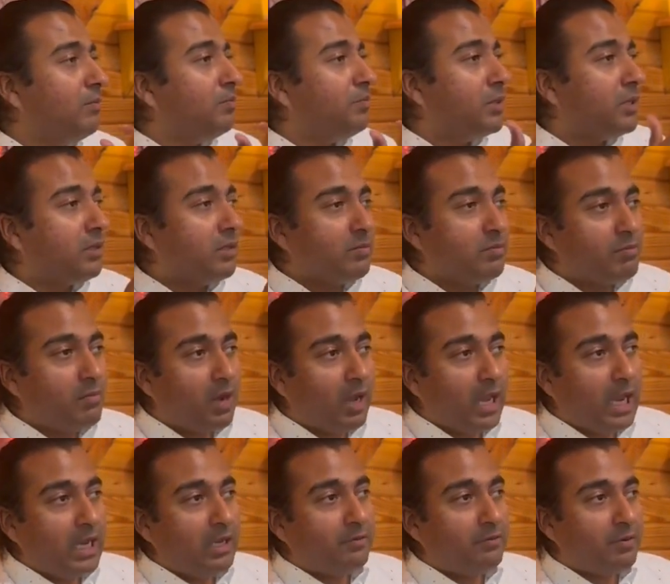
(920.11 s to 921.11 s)
but the
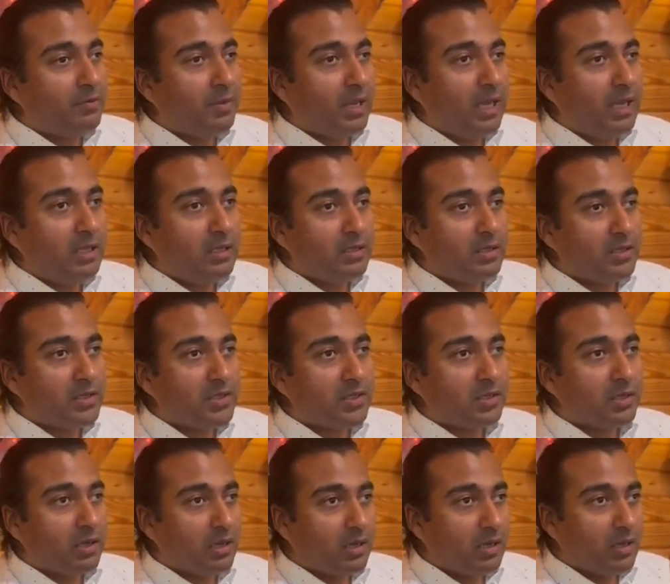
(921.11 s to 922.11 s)
mind remains
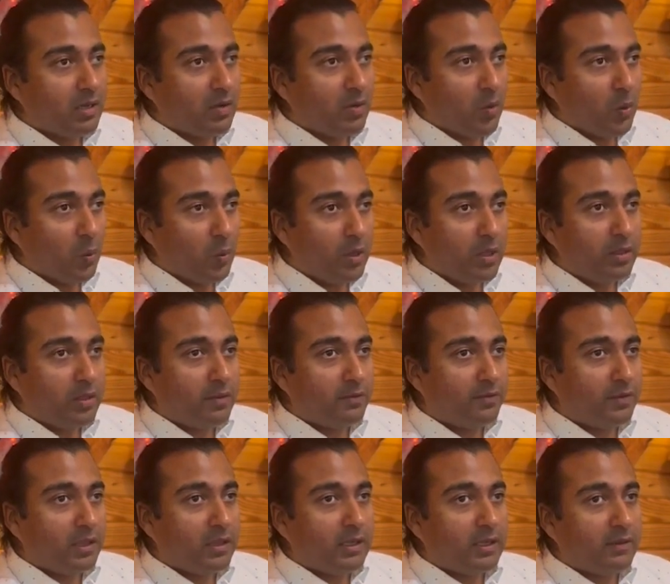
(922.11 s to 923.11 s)
with the
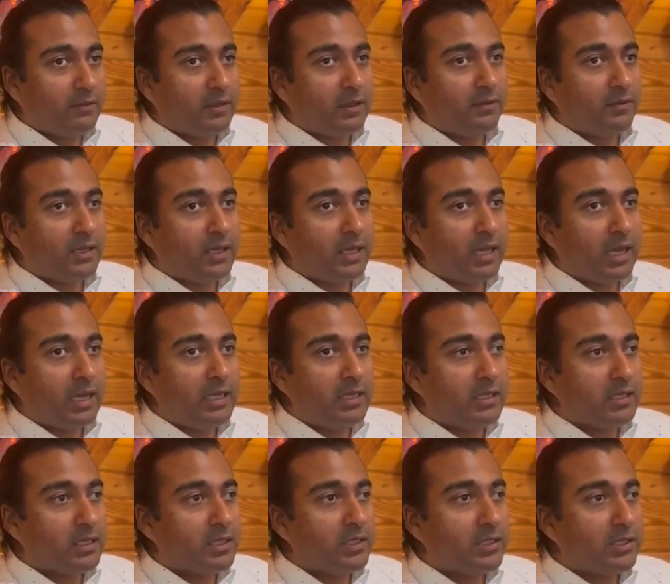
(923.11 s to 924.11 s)
feeling of loving
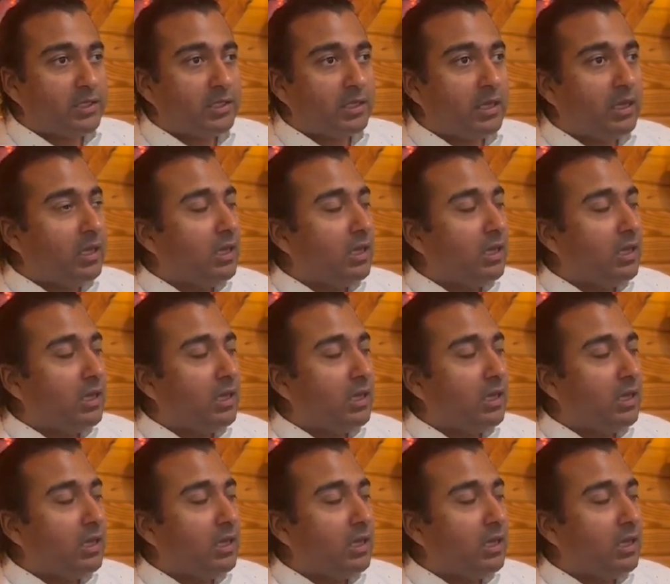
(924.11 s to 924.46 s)
kindness,